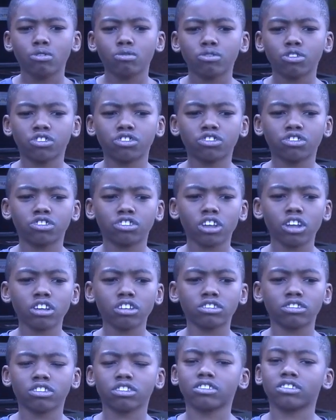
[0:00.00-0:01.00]
which
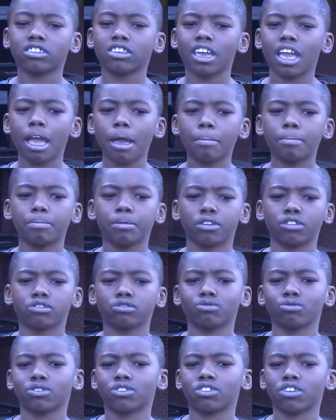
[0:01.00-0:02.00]
shares its
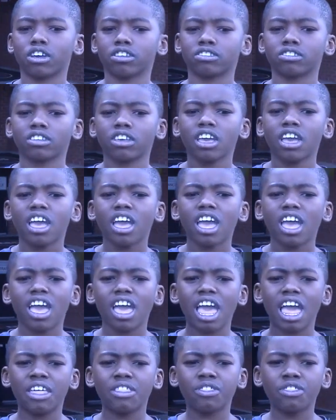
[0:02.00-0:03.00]
campus with us,
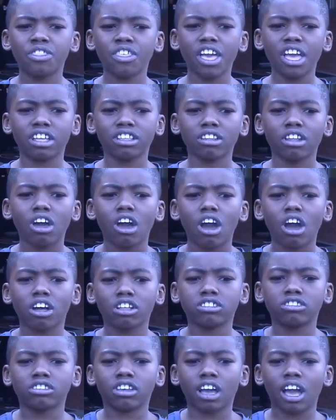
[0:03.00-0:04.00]
and then
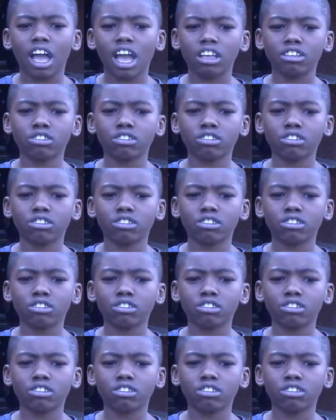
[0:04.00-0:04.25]
on to high